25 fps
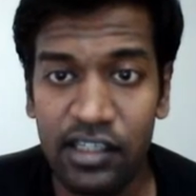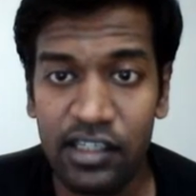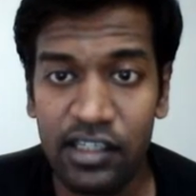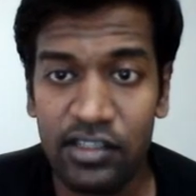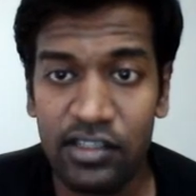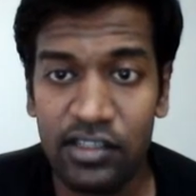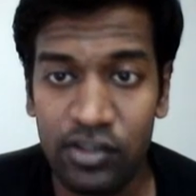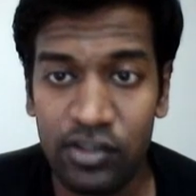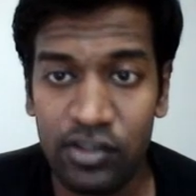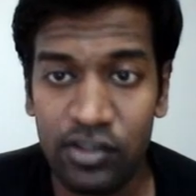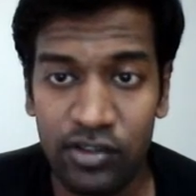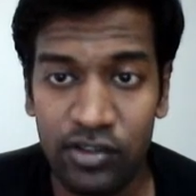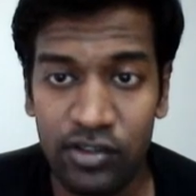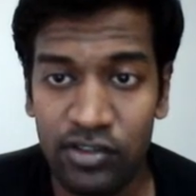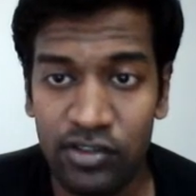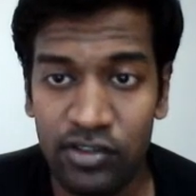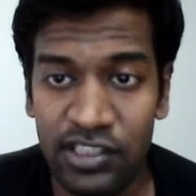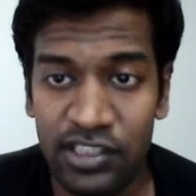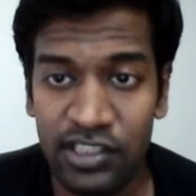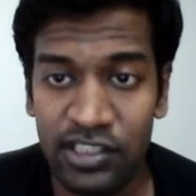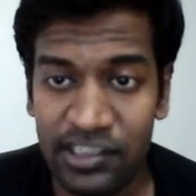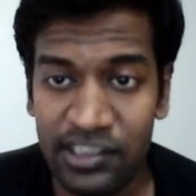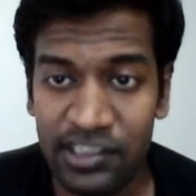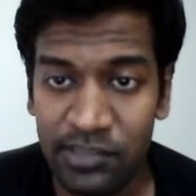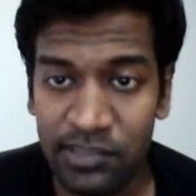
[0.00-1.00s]
So
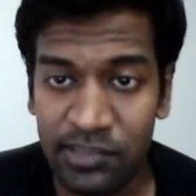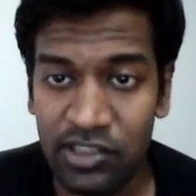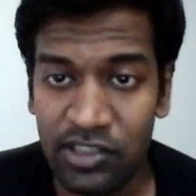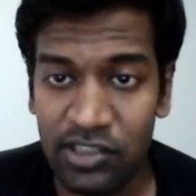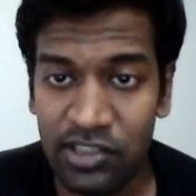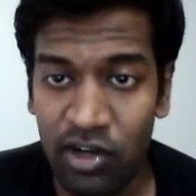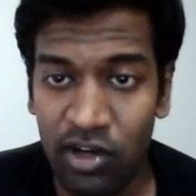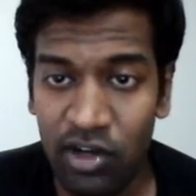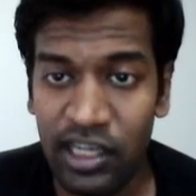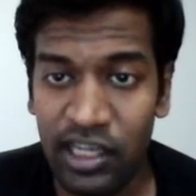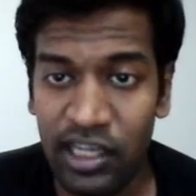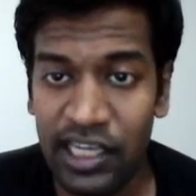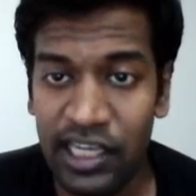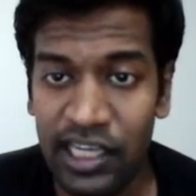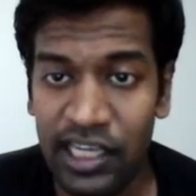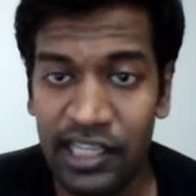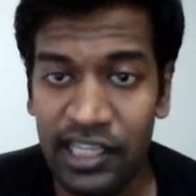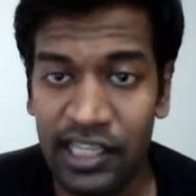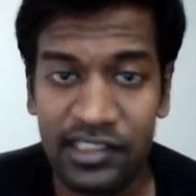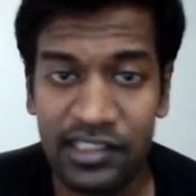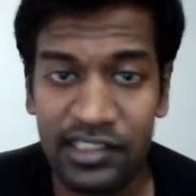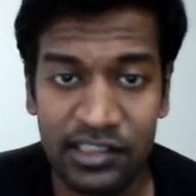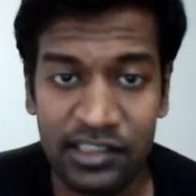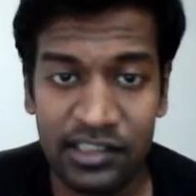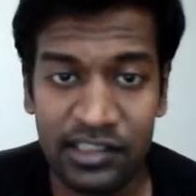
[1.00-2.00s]
this is my strong area,
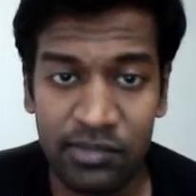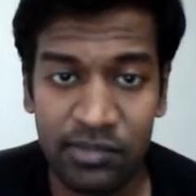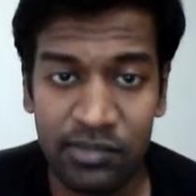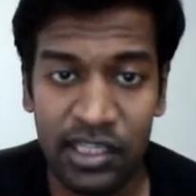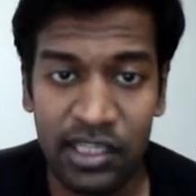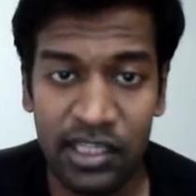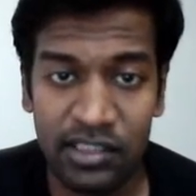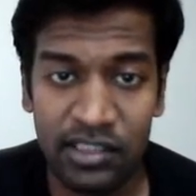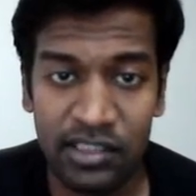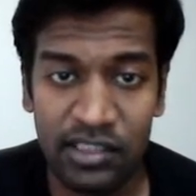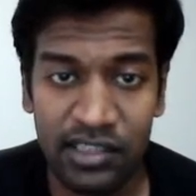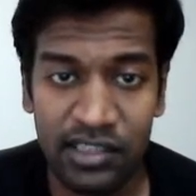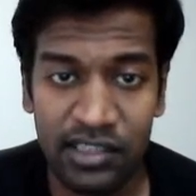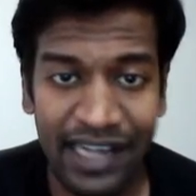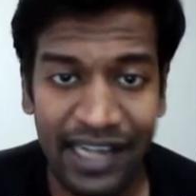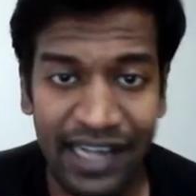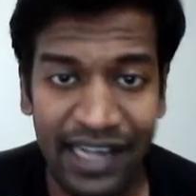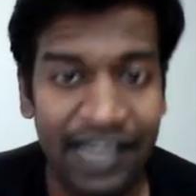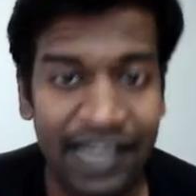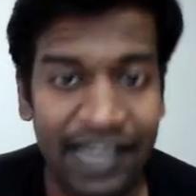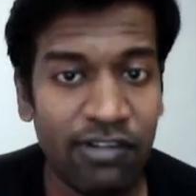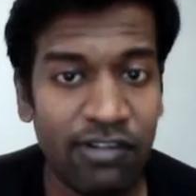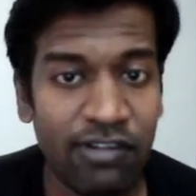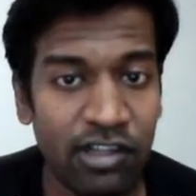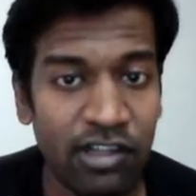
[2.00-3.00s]
this is my
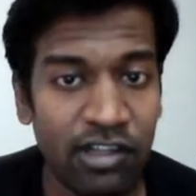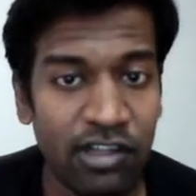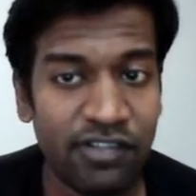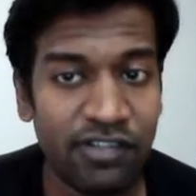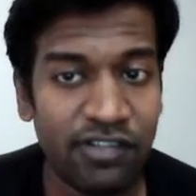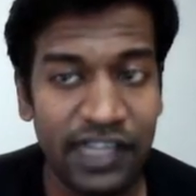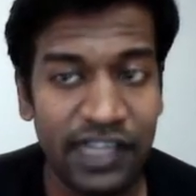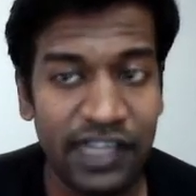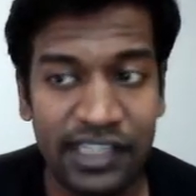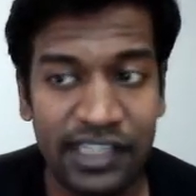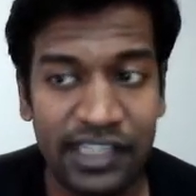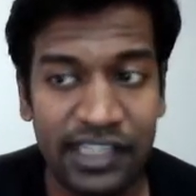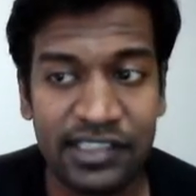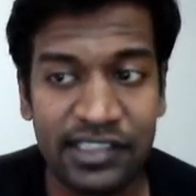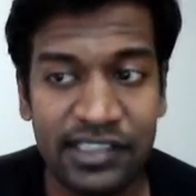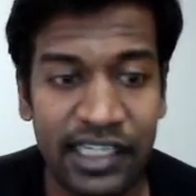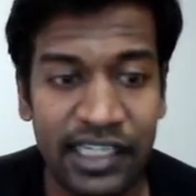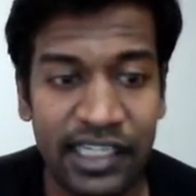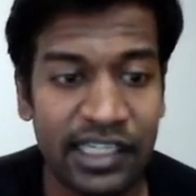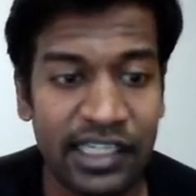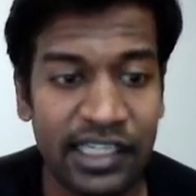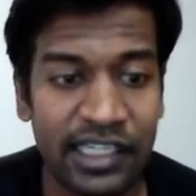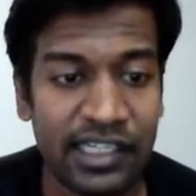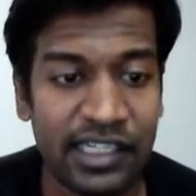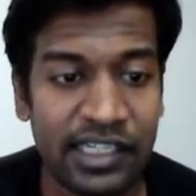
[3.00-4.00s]
relatively on the weaker side,
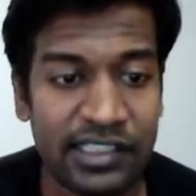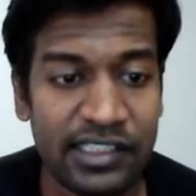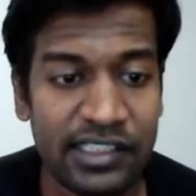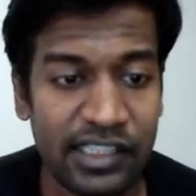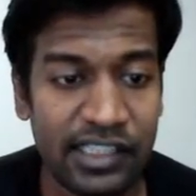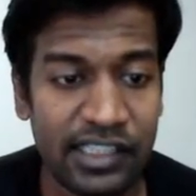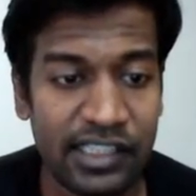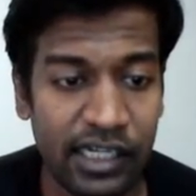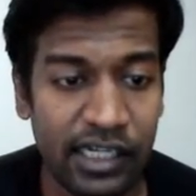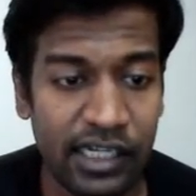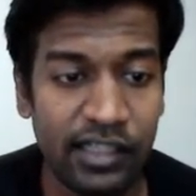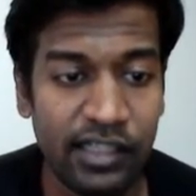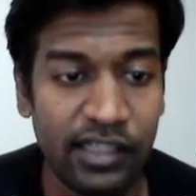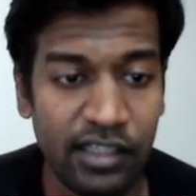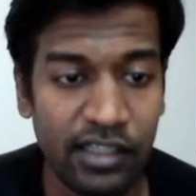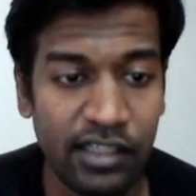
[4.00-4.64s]
and etc.